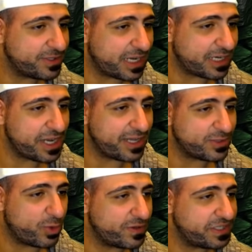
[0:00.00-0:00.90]
actually has
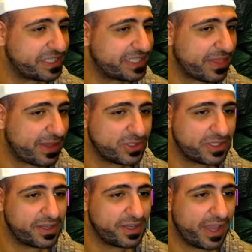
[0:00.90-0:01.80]
over
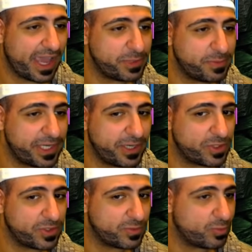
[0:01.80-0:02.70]
60,000 HP,
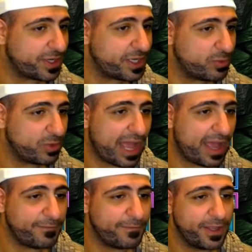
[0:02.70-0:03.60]
which is what he will
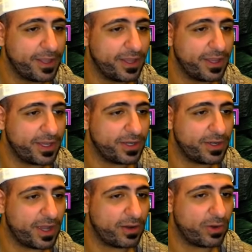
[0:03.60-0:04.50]
have in
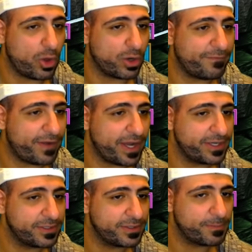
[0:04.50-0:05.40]
longer
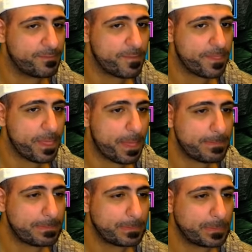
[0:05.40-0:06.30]
fights,
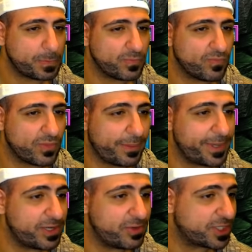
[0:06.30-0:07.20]
I
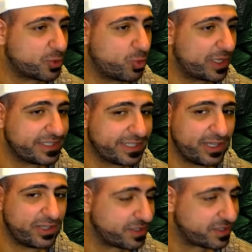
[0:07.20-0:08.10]
mean, it quickly
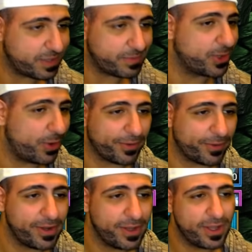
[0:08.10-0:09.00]
scales because he keeps going,
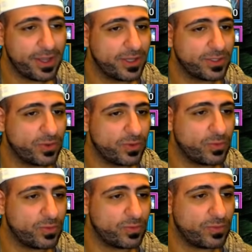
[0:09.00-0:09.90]
right? So
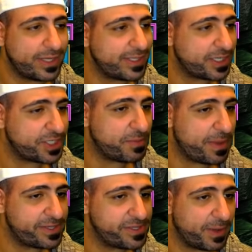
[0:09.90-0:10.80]
that's actually
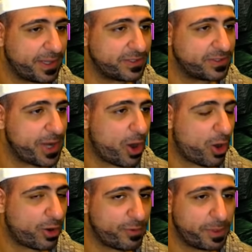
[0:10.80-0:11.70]
amazing, man. It's going to be
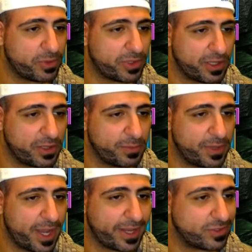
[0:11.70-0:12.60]
hard for people to kill him,
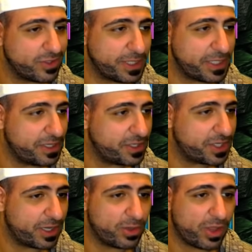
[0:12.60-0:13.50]
and he's going to be dishing
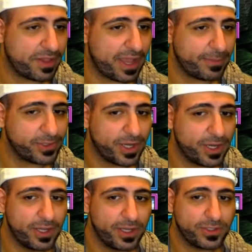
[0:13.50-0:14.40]
out a lot of damage.
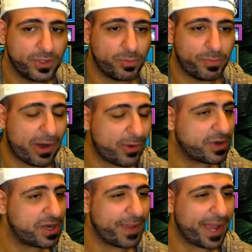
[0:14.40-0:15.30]
So power
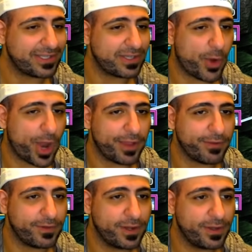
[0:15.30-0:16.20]
creep has
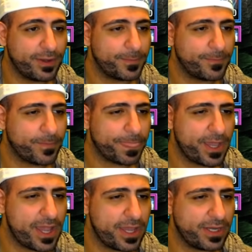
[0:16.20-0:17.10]
arrived,
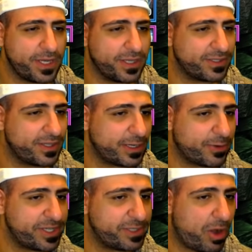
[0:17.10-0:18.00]
and he does not
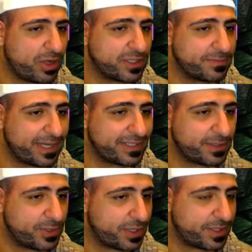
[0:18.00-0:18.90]
increase boss's max. He
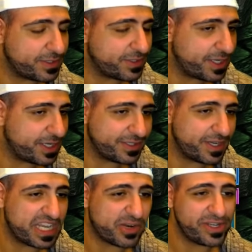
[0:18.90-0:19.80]
doesn't
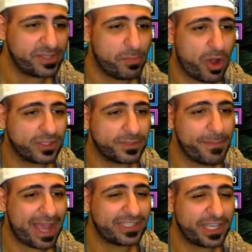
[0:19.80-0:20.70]
decrease boss
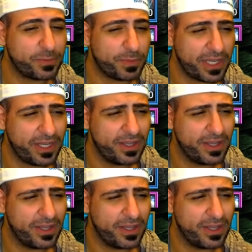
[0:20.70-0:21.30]
max HP.